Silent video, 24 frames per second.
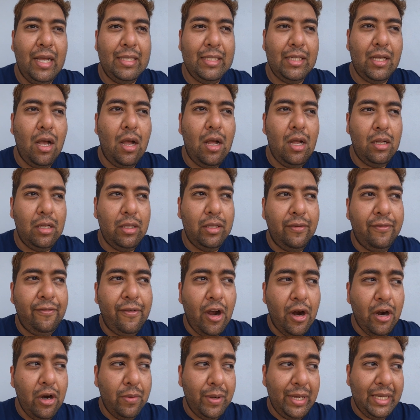it's called the
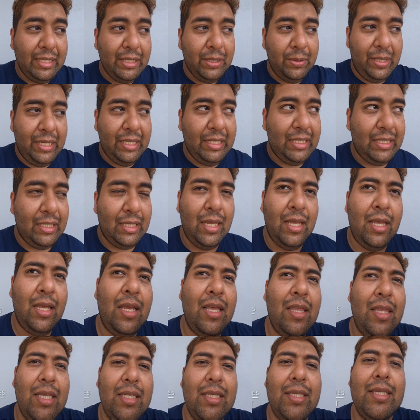Faraway Suites.
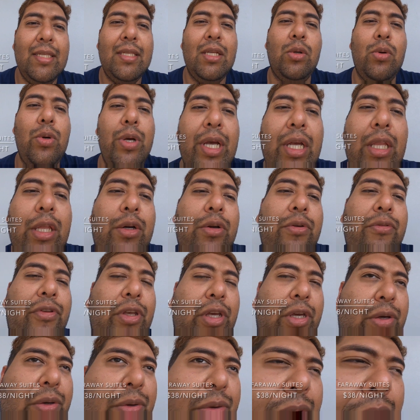This is a quick little
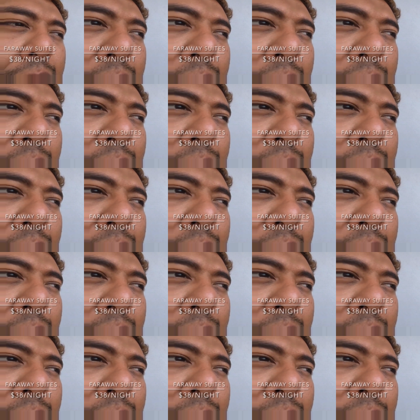view